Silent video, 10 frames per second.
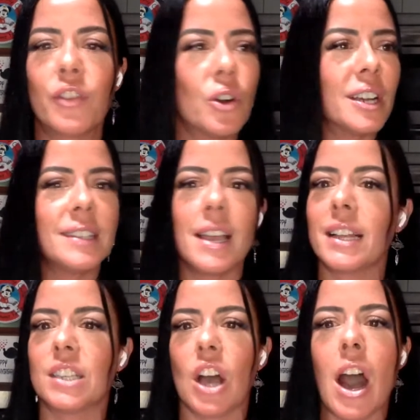Of course I
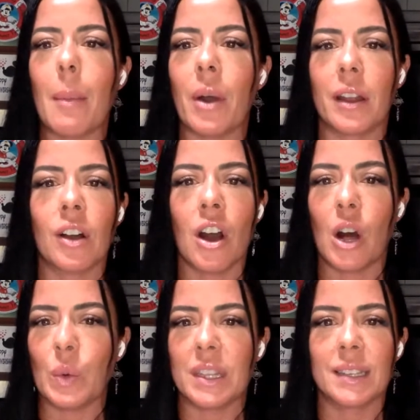get to hop on a
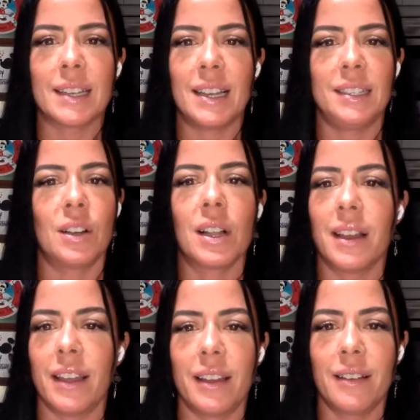call with this ideal
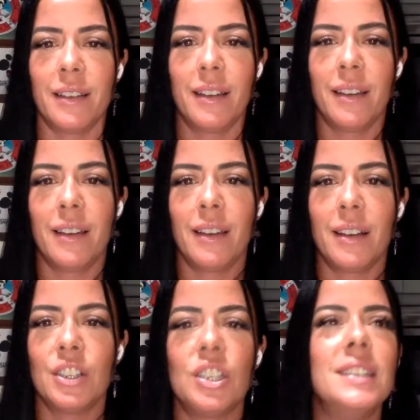client.
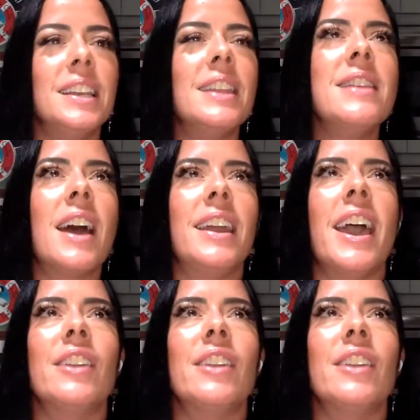She's in that